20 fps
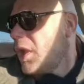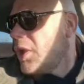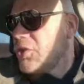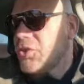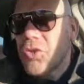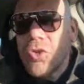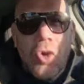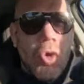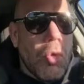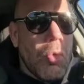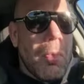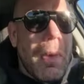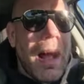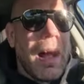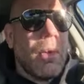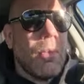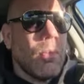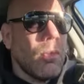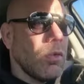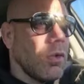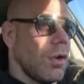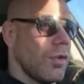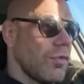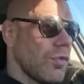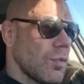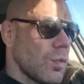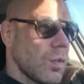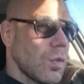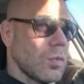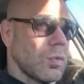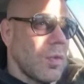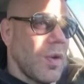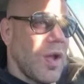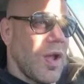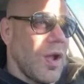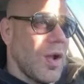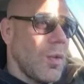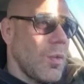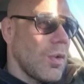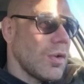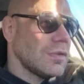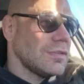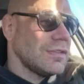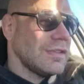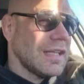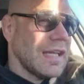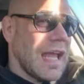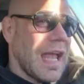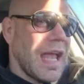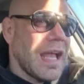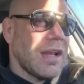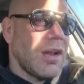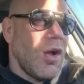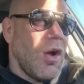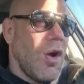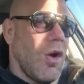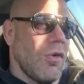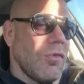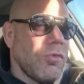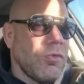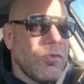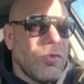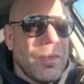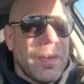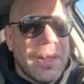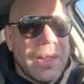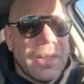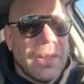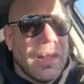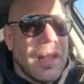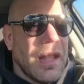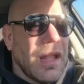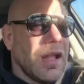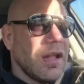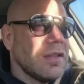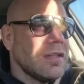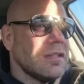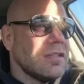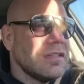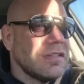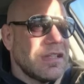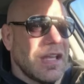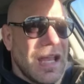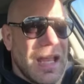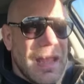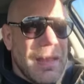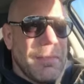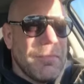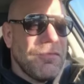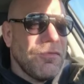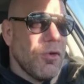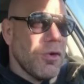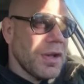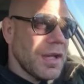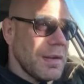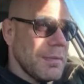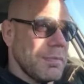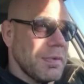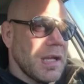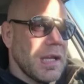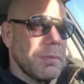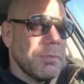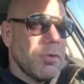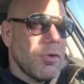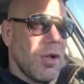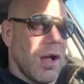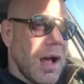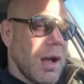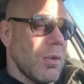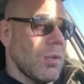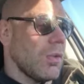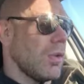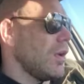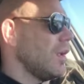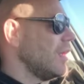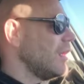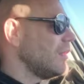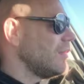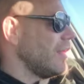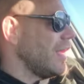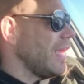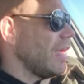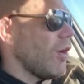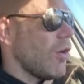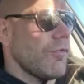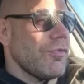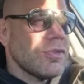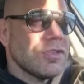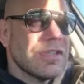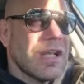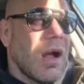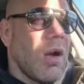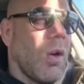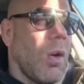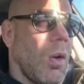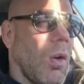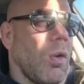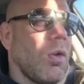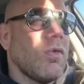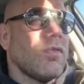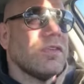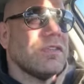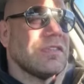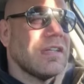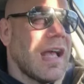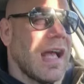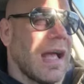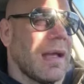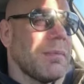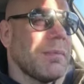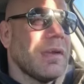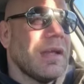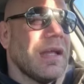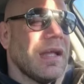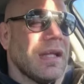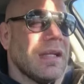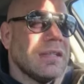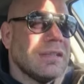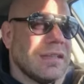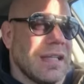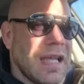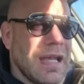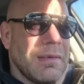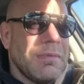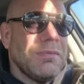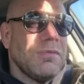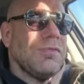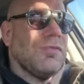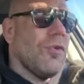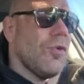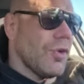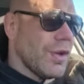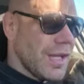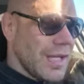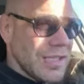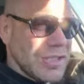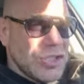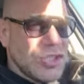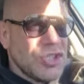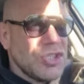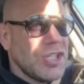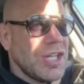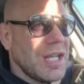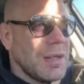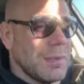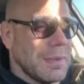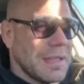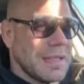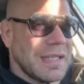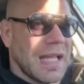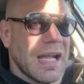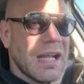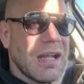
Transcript: has come out of the woodwork once again offering the same fucking people out that he offers out all the time. Same fucking shit with